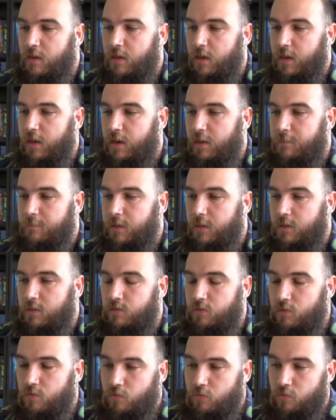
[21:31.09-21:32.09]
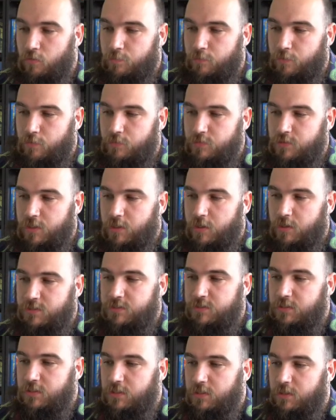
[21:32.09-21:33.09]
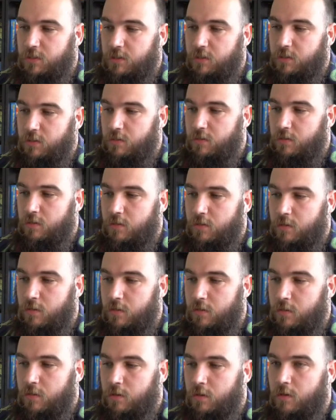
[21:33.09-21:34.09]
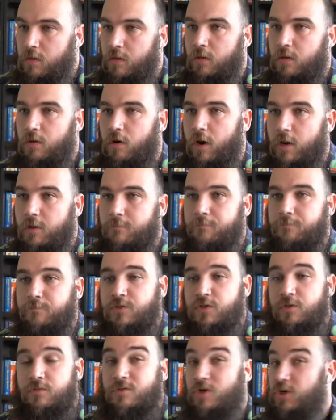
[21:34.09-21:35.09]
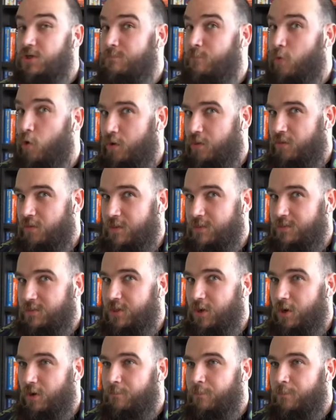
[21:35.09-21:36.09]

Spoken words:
and I'm going to do progen RC. Right. So there's more things here.